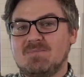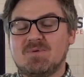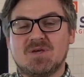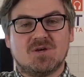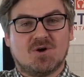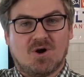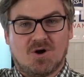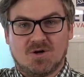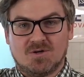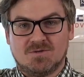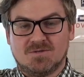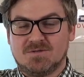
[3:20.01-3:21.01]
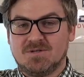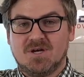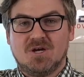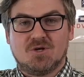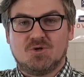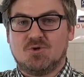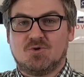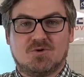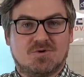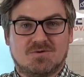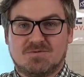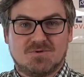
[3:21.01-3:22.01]
beyond
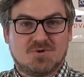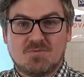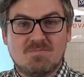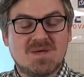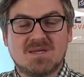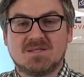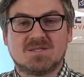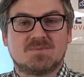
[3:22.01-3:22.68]
your means.